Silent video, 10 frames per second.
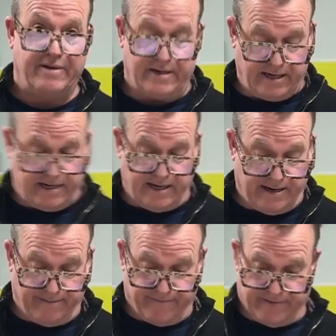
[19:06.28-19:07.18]
are gonna
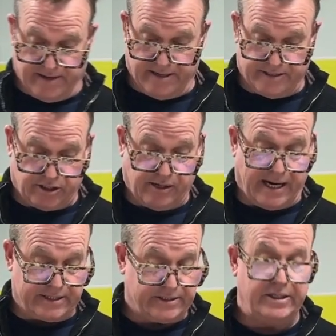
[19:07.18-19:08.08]
have
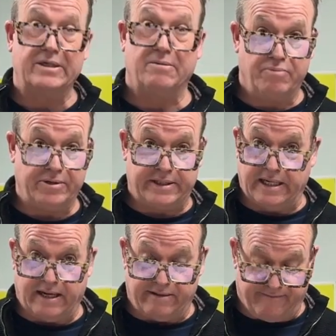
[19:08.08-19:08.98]
tracks that you could put
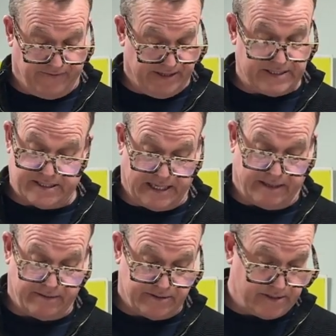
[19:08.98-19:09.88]
together for this thing.
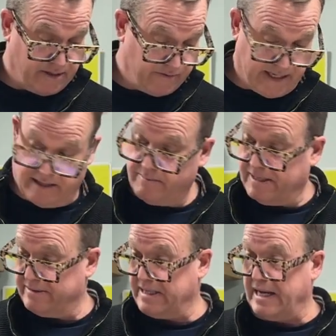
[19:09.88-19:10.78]
There's no doubt
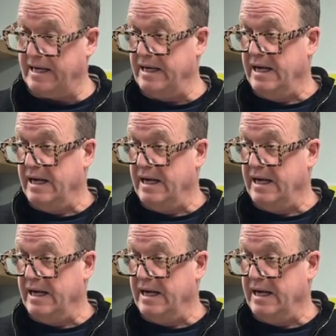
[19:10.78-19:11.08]
about that.